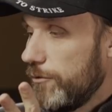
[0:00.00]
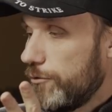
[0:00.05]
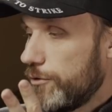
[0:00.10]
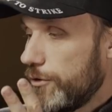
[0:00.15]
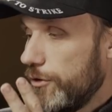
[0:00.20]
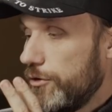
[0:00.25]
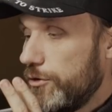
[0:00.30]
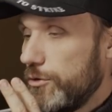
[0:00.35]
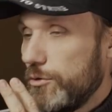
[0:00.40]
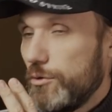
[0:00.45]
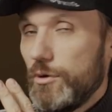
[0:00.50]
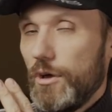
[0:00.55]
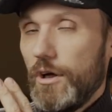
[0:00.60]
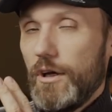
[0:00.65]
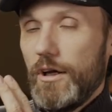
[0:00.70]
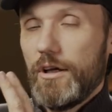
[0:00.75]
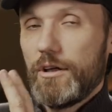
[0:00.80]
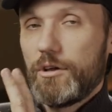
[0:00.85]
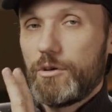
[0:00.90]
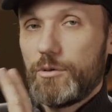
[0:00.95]
effort to
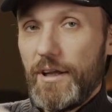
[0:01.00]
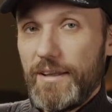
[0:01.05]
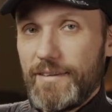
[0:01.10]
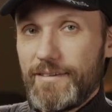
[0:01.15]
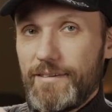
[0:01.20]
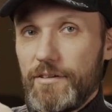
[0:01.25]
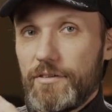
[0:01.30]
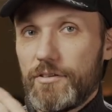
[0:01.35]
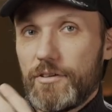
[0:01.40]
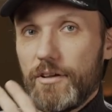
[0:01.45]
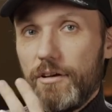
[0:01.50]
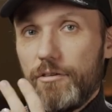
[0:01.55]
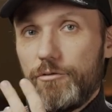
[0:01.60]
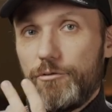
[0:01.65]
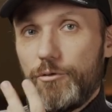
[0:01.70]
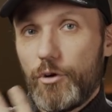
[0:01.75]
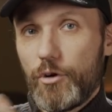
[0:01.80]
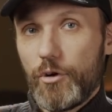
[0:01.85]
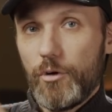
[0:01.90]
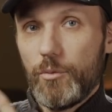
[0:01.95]
create these
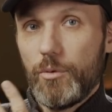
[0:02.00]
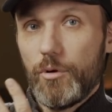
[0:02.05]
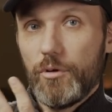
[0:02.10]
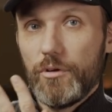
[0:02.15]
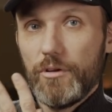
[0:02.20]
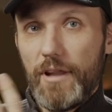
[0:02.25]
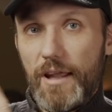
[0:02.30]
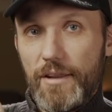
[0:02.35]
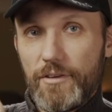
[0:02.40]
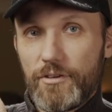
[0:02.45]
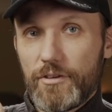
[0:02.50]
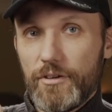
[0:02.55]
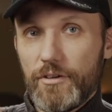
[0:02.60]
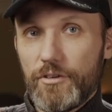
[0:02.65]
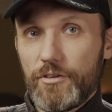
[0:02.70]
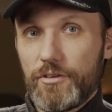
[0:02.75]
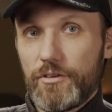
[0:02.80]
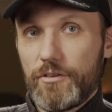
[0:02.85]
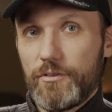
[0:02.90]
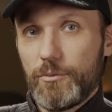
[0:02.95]
affordable
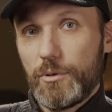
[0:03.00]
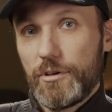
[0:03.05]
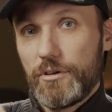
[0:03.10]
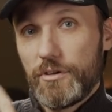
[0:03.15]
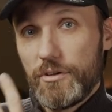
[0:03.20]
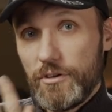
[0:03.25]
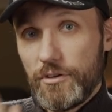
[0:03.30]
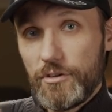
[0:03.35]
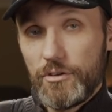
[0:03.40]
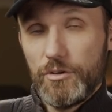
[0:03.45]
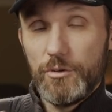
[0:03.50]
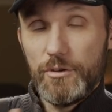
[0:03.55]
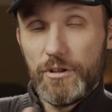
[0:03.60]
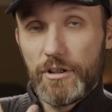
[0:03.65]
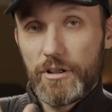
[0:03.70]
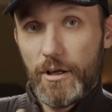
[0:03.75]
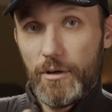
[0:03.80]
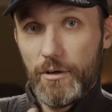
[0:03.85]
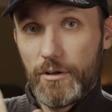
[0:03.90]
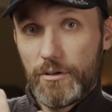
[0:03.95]
lenses with these
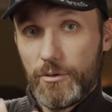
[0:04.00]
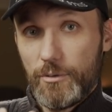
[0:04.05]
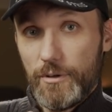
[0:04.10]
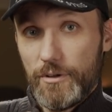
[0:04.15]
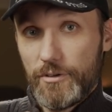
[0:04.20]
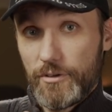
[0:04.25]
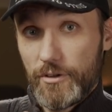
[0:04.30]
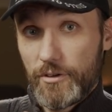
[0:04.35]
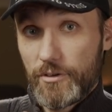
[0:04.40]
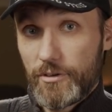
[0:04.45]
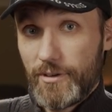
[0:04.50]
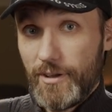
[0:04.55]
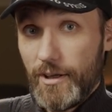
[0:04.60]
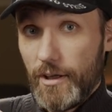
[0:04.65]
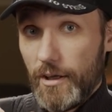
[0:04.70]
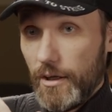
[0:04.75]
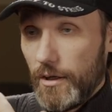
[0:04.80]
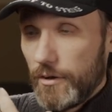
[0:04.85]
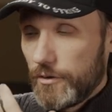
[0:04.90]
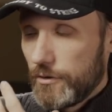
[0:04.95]
unique characteristics.
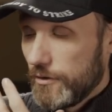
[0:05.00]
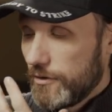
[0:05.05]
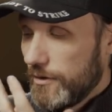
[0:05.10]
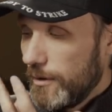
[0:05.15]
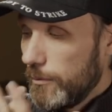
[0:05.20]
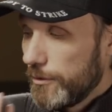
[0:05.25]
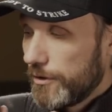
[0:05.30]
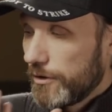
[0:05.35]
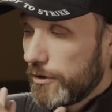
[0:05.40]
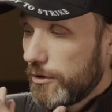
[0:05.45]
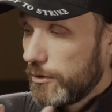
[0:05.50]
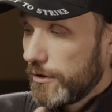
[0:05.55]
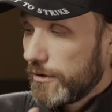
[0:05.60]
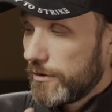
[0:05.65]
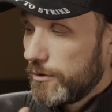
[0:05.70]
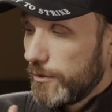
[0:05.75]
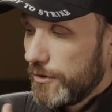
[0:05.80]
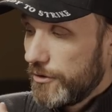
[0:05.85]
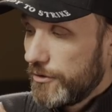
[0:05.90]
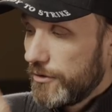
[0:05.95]
So some of the
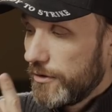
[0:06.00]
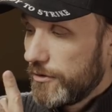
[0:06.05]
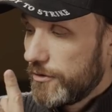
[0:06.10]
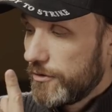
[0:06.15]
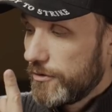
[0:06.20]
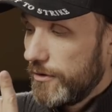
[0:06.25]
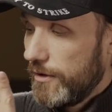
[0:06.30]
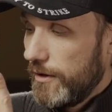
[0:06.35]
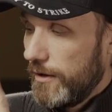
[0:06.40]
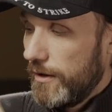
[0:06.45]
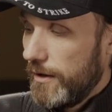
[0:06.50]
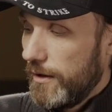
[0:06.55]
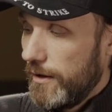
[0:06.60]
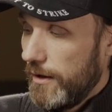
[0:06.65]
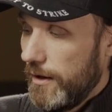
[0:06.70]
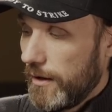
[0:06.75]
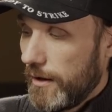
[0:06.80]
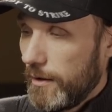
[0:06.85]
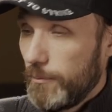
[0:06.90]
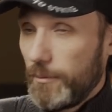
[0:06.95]
characteristics, uh,
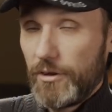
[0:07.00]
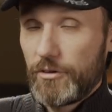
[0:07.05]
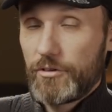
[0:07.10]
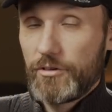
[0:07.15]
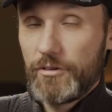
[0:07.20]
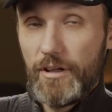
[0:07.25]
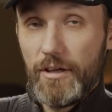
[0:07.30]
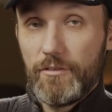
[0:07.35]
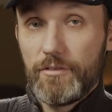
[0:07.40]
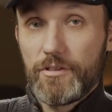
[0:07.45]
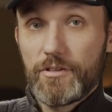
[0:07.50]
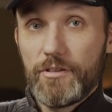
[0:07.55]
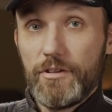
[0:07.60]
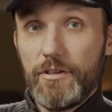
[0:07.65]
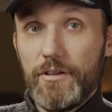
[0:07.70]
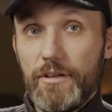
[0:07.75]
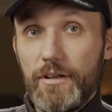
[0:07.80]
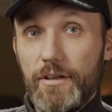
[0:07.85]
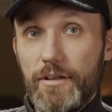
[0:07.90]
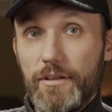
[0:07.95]
like I mentioned,
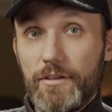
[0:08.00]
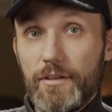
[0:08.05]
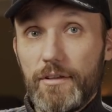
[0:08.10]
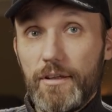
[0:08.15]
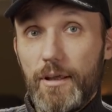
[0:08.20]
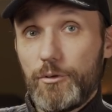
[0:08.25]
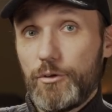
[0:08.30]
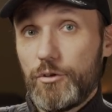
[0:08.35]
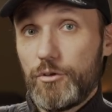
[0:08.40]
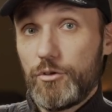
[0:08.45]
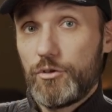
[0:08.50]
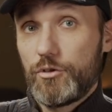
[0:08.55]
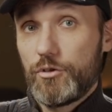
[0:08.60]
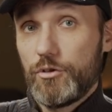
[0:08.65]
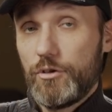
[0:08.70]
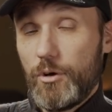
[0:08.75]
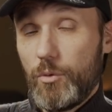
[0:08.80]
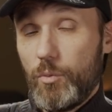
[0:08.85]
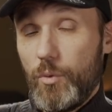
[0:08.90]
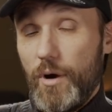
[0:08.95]
obviously it allows you to
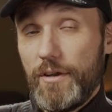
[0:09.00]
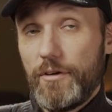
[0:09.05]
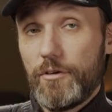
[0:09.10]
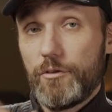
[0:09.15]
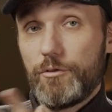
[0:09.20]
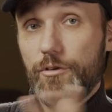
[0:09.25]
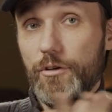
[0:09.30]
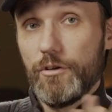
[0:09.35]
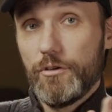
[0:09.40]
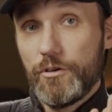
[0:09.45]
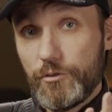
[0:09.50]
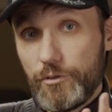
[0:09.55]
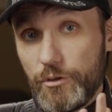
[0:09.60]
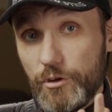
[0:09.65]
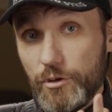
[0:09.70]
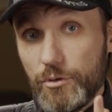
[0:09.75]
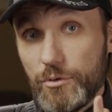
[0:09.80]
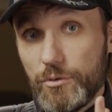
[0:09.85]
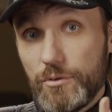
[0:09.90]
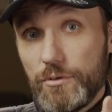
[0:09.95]
shoot a wider field of
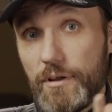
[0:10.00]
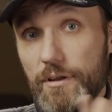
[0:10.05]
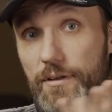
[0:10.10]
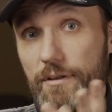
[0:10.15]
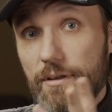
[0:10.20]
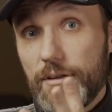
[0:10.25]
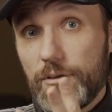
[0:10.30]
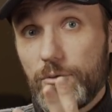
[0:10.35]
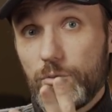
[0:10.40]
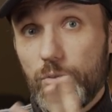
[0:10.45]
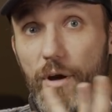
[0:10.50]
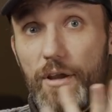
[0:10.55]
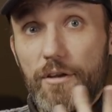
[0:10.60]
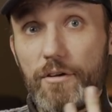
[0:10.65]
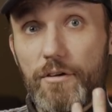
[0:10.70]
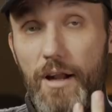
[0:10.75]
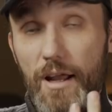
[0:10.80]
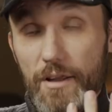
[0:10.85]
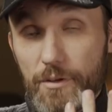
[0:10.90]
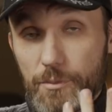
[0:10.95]
view and that
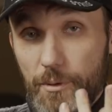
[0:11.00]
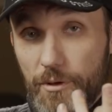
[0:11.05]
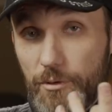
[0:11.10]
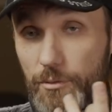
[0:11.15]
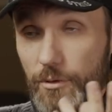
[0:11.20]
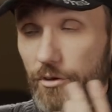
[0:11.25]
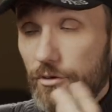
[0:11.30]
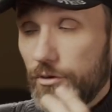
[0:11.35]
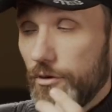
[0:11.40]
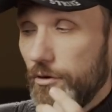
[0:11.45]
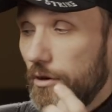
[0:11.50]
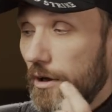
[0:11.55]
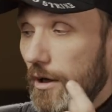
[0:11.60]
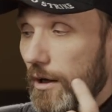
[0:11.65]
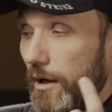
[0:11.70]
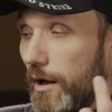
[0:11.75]
wider aspect ratio.